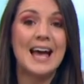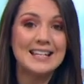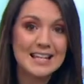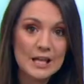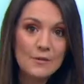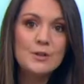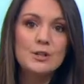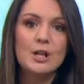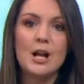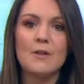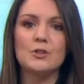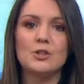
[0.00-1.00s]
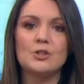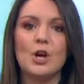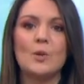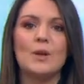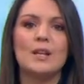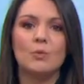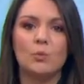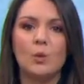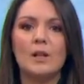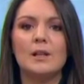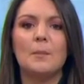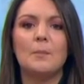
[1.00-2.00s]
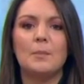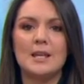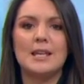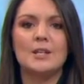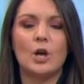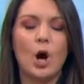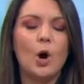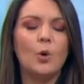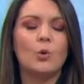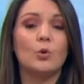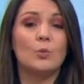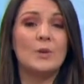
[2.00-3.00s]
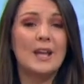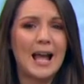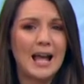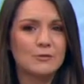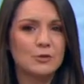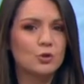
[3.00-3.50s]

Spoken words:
And if you don't have the snow, it will be cold. We have